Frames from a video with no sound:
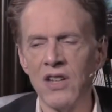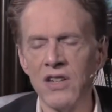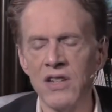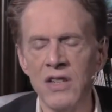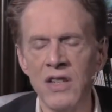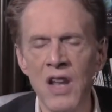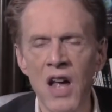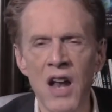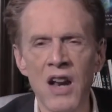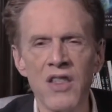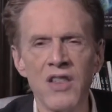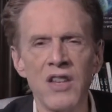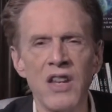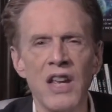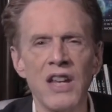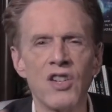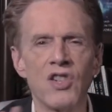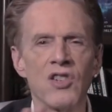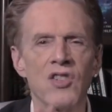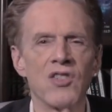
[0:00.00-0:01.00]
none of the
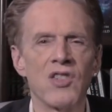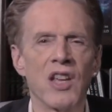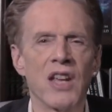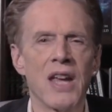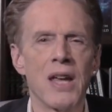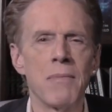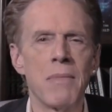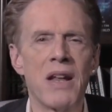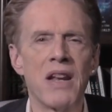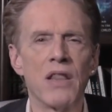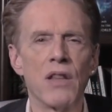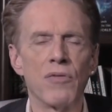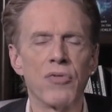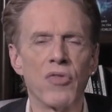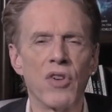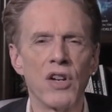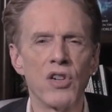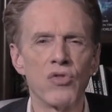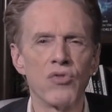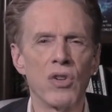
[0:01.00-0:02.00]
nations that came out of the
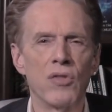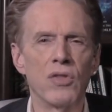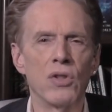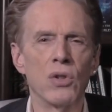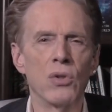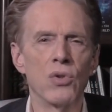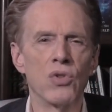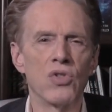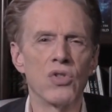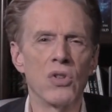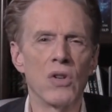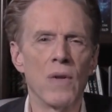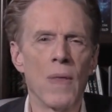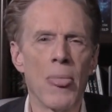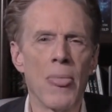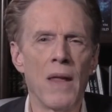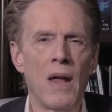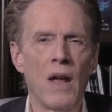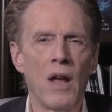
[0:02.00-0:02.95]
French Revolution,